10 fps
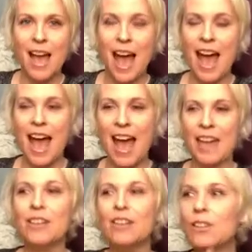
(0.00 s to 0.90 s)

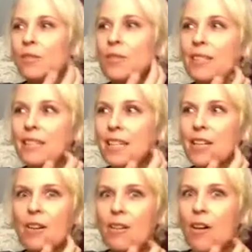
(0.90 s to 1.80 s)
And you would see
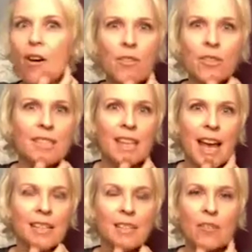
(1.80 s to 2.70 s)
all the
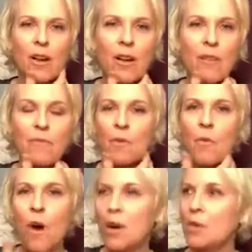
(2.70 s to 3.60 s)
sets from the
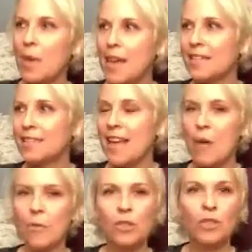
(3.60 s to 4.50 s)
waterbed
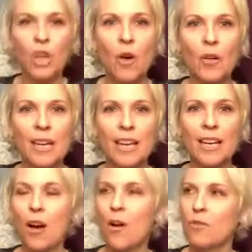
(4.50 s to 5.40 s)
set with Joey
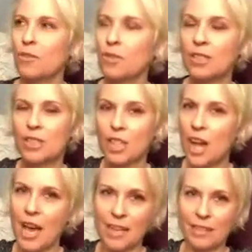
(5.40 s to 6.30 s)
over to the
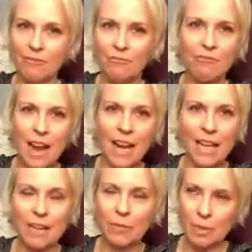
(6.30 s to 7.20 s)
giant
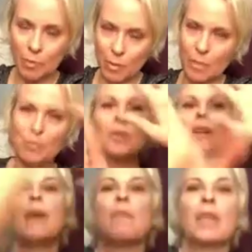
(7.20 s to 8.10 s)
Freddy with the people
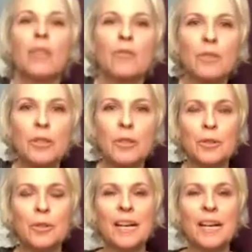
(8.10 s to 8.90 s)
coming through.